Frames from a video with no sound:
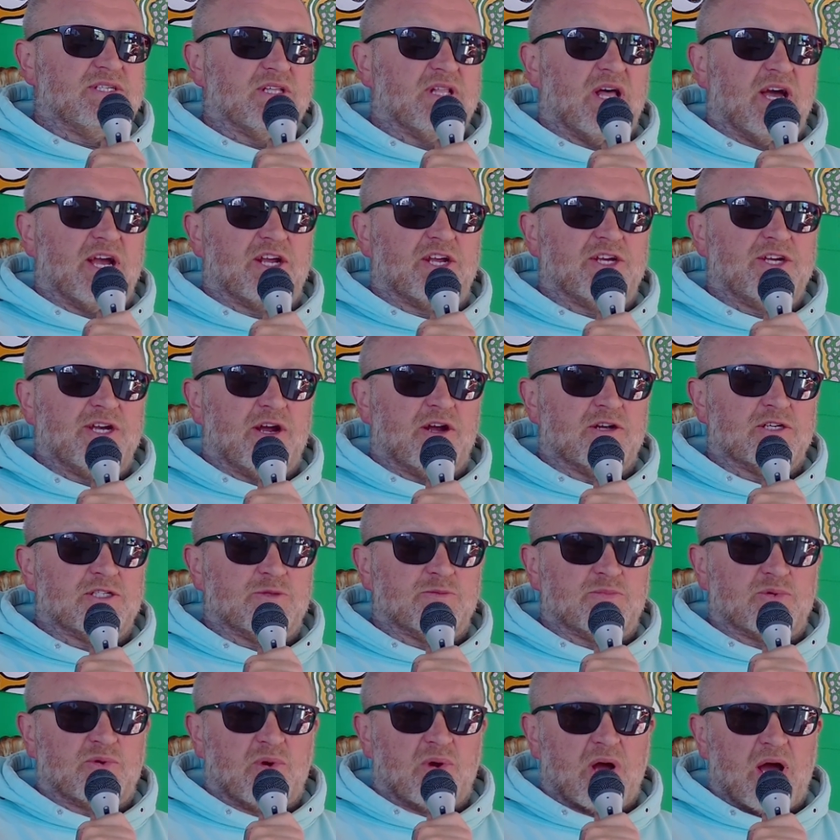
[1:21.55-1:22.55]
please like,
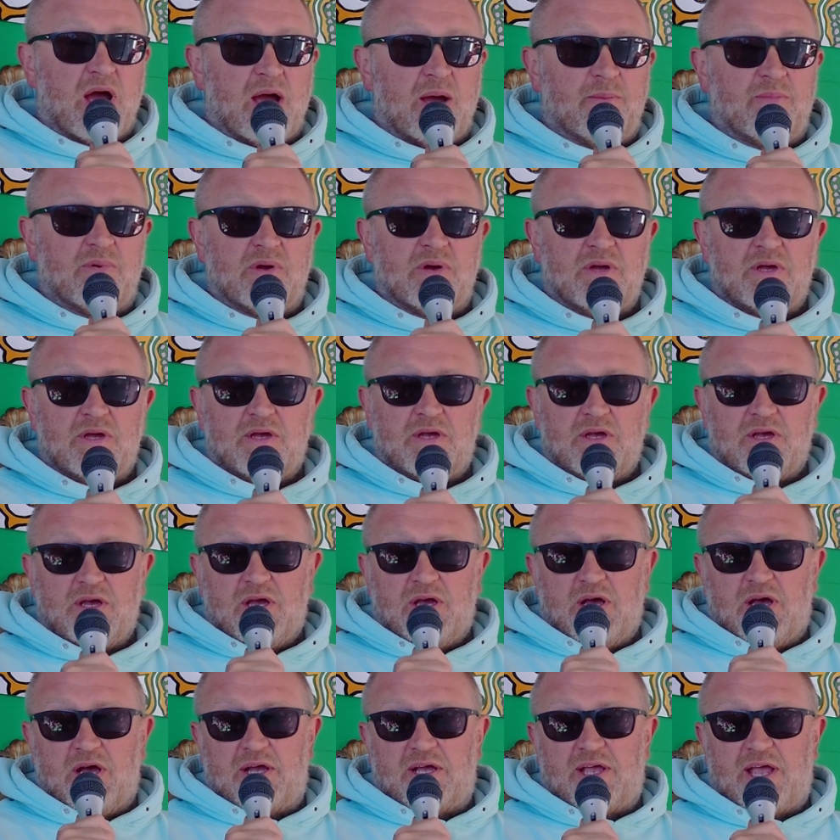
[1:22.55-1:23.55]
share, subscribe.
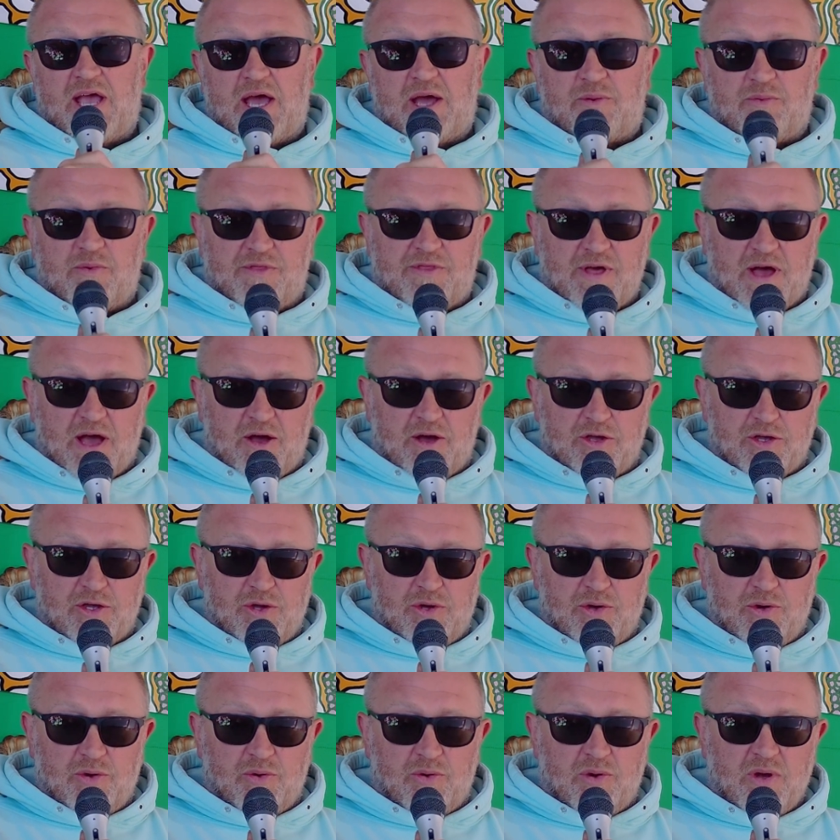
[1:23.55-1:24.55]
Again,
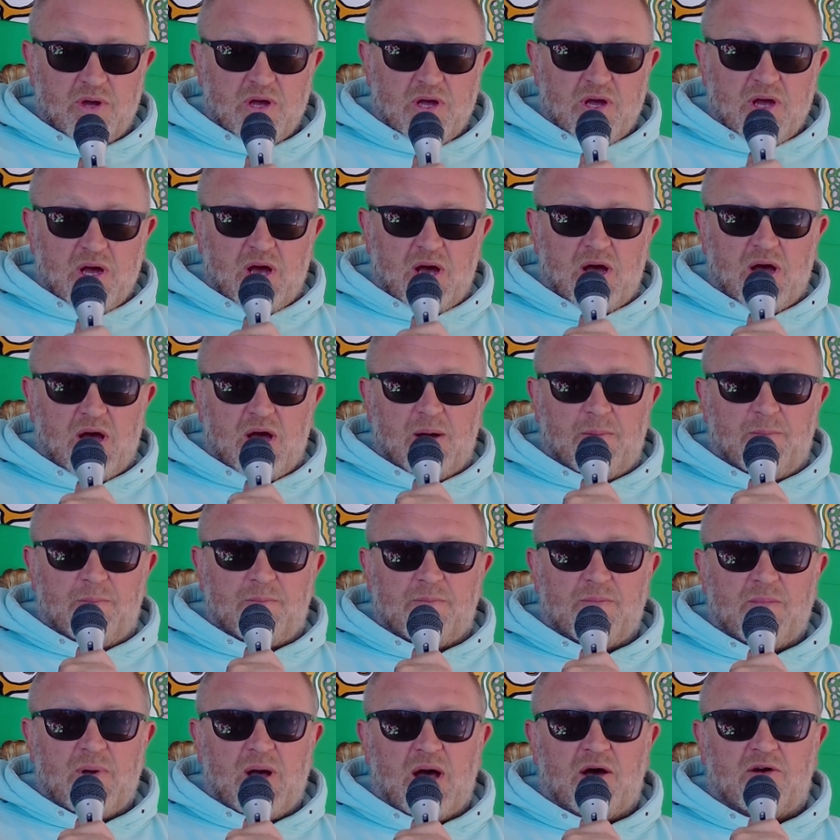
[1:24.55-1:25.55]
without you,
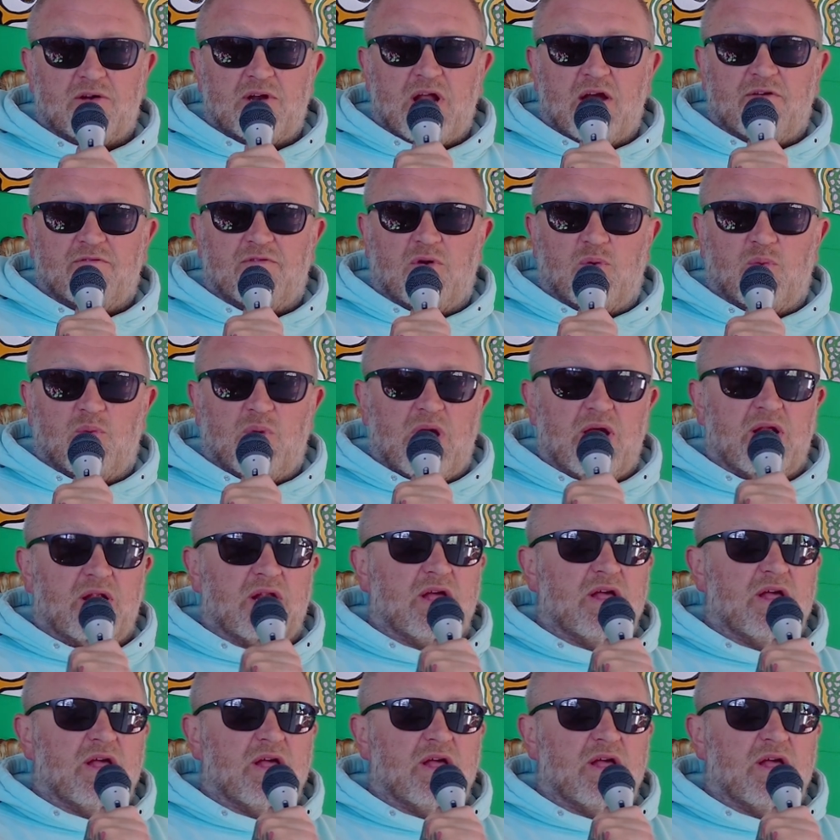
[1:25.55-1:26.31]
I'll never